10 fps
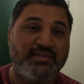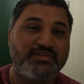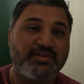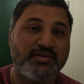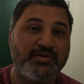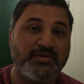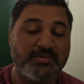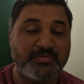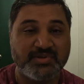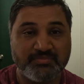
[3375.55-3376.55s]

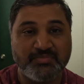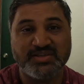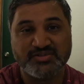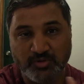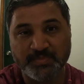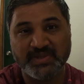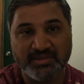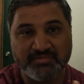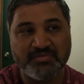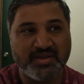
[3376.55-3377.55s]
So we'll be stopping
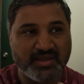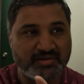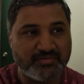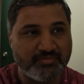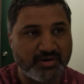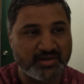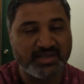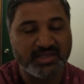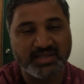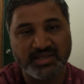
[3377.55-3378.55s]
everywhere,
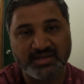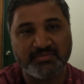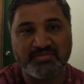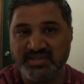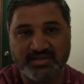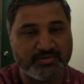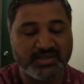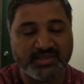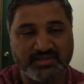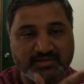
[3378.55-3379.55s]
working, and everything
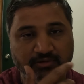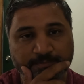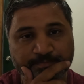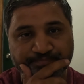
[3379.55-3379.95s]
together. So